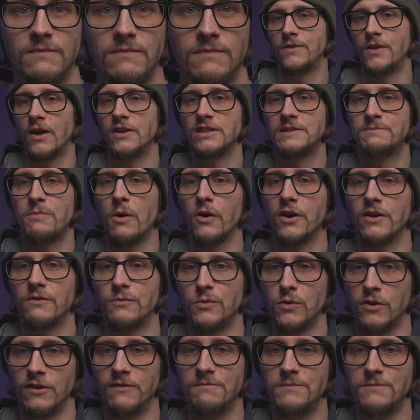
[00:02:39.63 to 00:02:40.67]
The unspoken
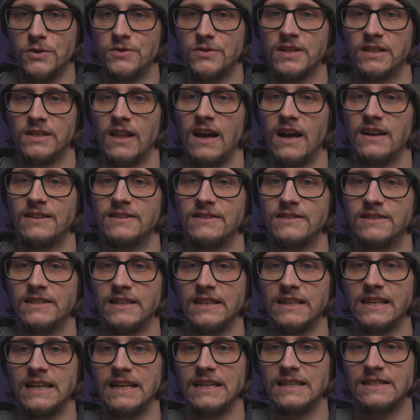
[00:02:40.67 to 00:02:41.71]
rule of music
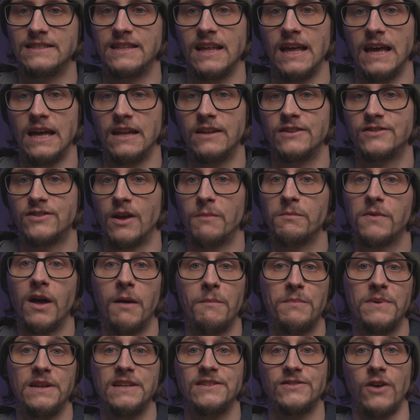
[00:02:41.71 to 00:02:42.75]
licensing is that some
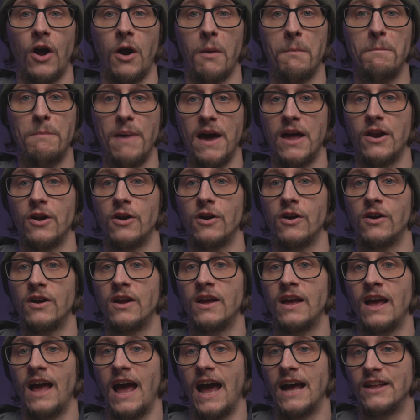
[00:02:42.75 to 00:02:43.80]
companies are better
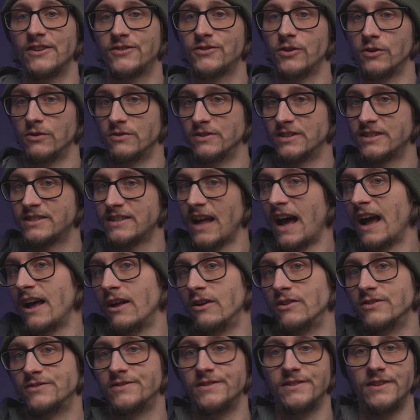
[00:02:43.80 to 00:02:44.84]
at certain
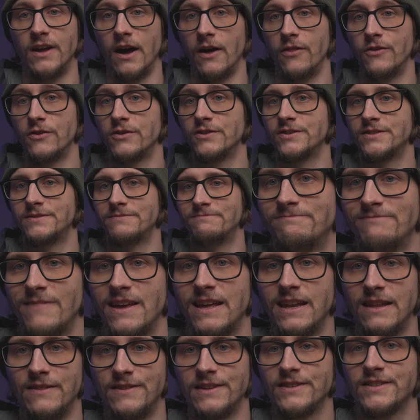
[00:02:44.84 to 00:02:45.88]
styles than others,
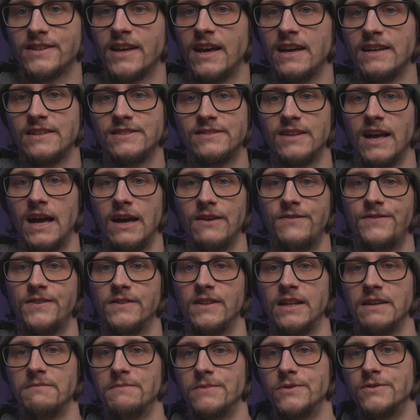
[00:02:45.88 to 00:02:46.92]
and in this case, I feel
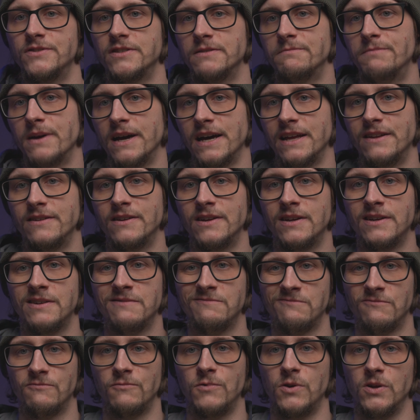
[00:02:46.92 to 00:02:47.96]
like MusicBed
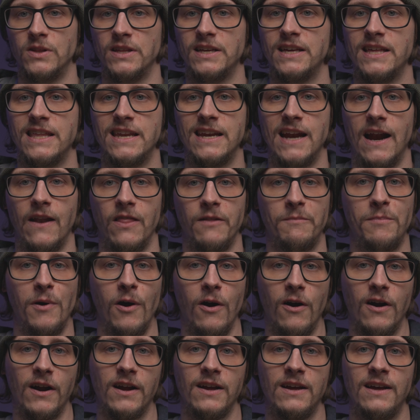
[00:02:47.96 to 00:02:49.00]
really hit it out of the
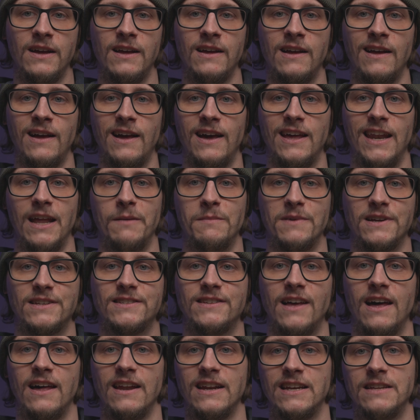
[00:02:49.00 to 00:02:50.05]
park, and I'm
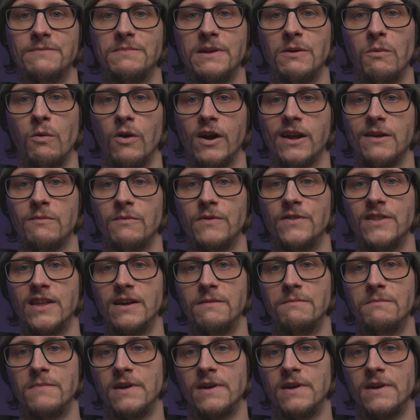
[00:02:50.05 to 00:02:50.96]
excited to be working with them